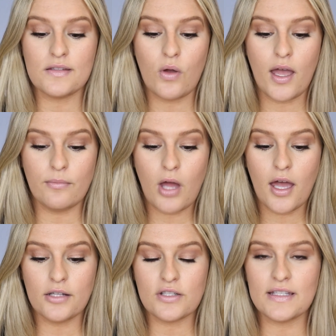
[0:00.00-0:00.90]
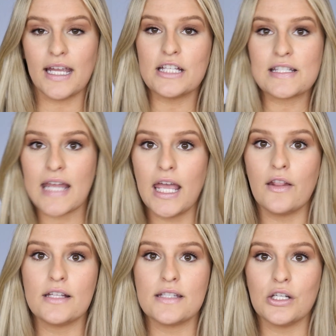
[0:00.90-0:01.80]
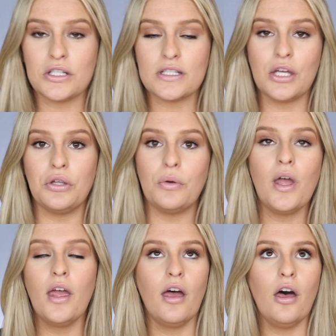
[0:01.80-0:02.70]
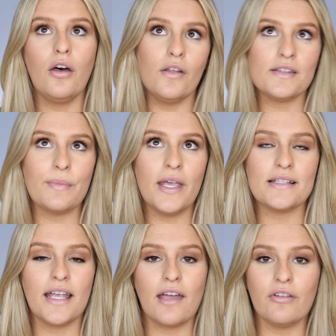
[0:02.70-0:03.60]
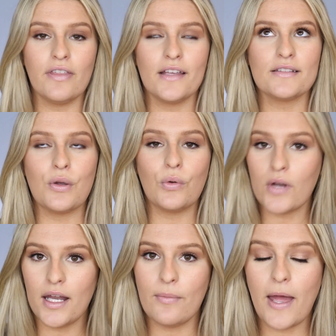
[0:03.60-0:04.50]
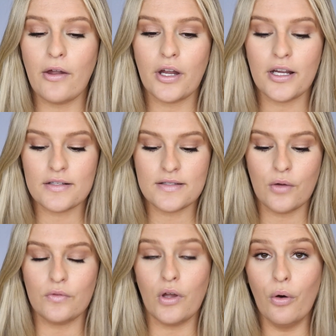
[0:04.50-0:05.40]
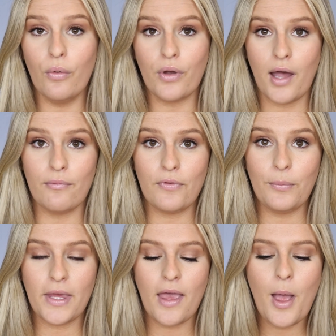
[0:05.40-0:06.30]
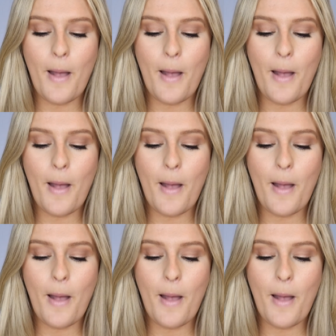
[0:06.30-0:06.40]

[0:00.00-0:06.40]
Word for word: So I'm not just like a stan that's here to tell you, oh, it's amazing, everything's so great about her. So don't come for me.